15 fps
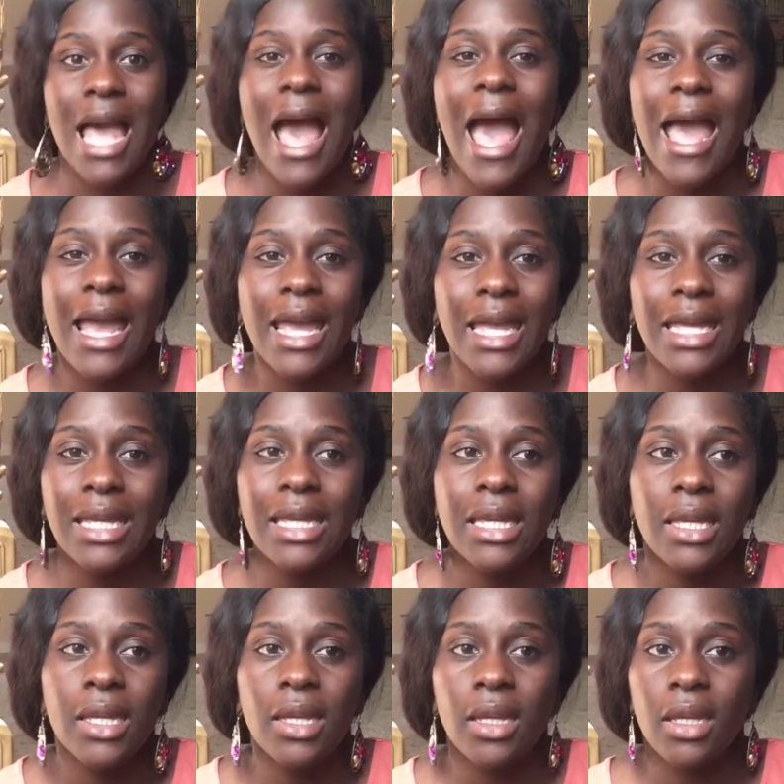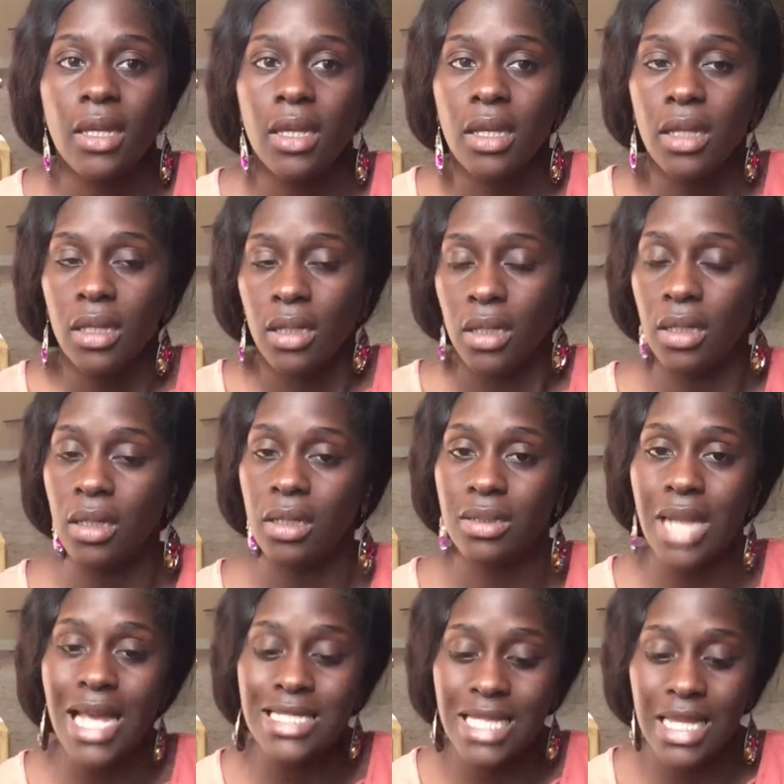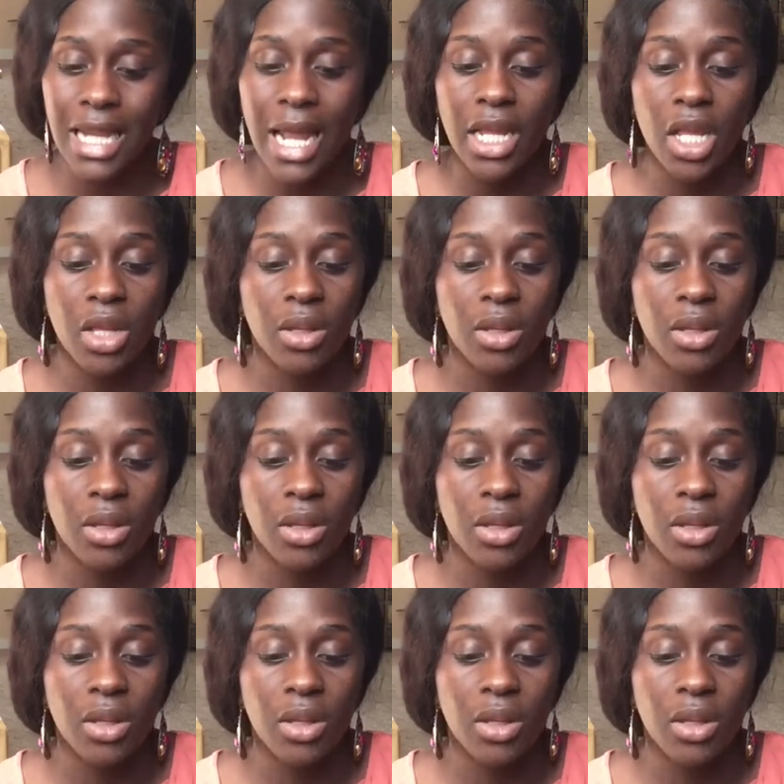not saying I